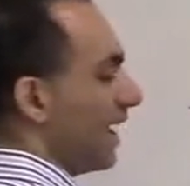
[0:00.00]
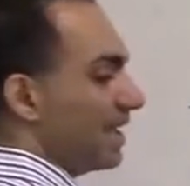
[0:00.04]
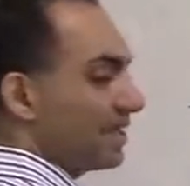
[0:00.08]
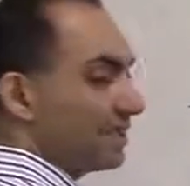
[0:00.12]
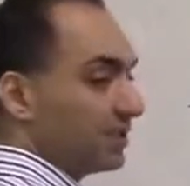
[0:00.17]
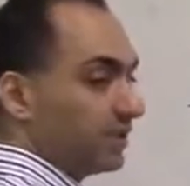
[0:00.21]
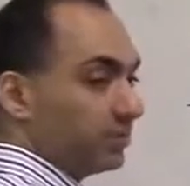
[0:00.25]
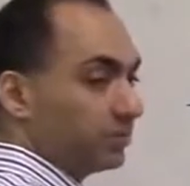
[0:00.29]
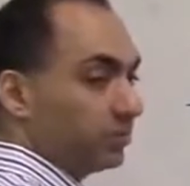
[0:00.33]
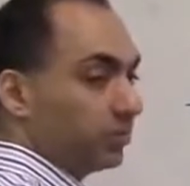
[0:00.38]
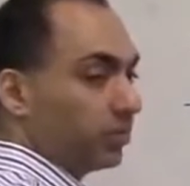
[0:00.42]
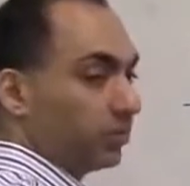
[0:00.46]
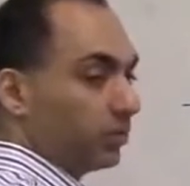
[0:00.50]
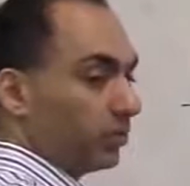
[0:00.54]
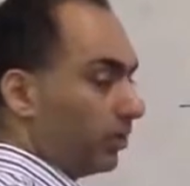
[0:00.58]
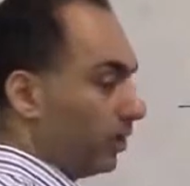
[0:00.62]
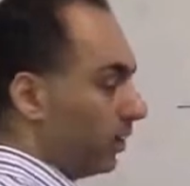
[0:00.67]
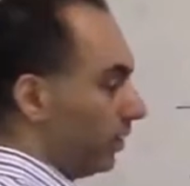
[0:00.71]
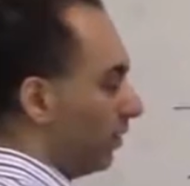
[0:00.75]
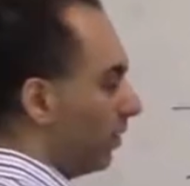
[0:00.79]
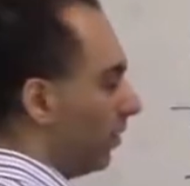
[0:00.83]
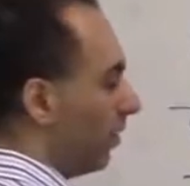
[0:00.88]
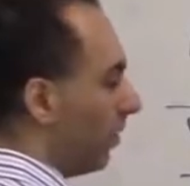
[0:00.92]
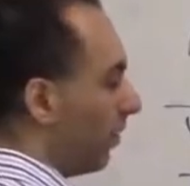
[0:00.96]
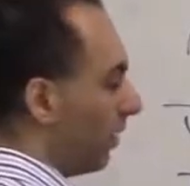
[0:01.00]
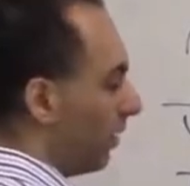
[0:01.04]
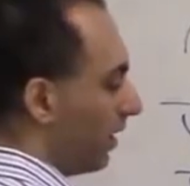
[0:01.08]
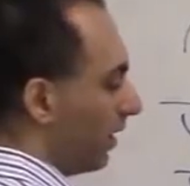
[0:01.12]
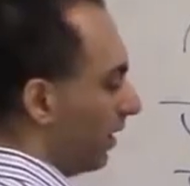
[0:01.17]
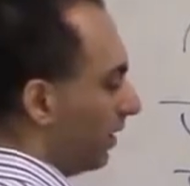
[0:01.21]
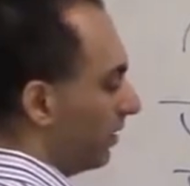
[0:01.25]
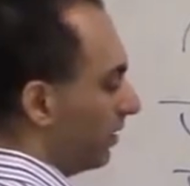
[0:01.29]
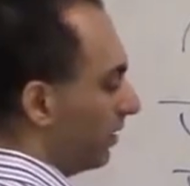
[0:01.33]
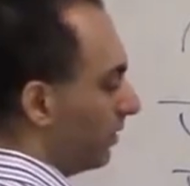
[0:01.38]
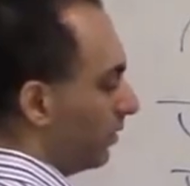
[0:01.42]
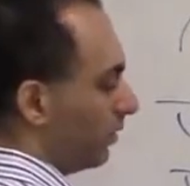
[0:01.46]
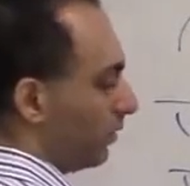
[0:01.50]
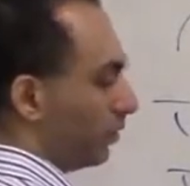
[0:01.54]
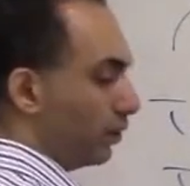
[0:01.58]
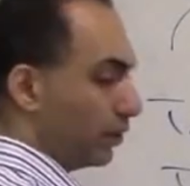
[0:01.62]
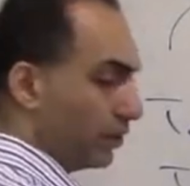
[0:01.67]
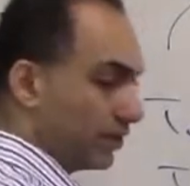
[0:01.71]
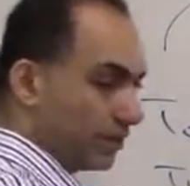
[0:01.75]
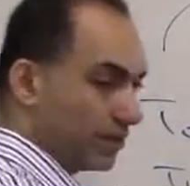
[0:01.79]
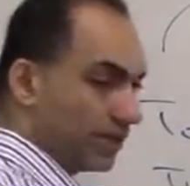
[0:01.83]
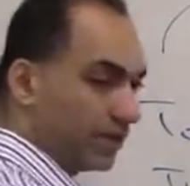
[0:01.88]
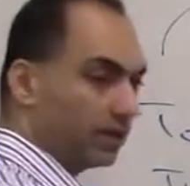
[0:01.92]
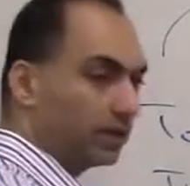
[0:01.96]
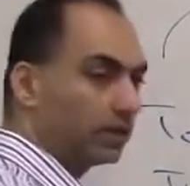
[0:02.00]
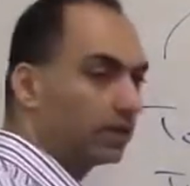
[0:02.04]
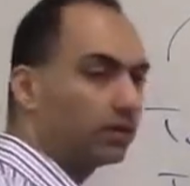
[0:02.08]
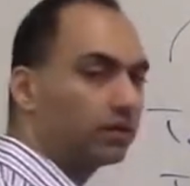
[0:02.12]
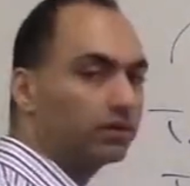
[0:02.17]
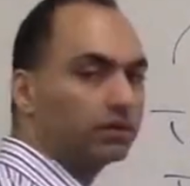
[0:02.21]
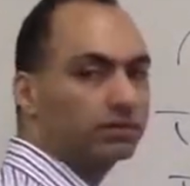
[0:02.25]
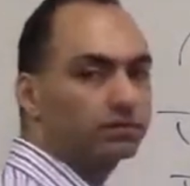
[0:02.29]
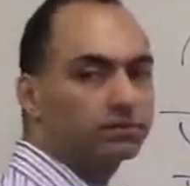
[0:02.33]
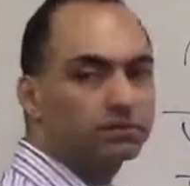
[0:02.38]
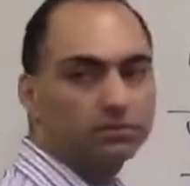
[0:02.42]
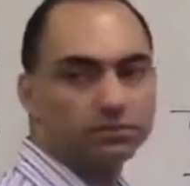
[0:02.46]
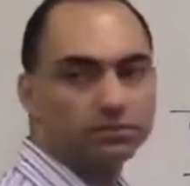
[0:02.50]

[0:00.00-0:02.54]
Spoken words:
S is plural or third singular.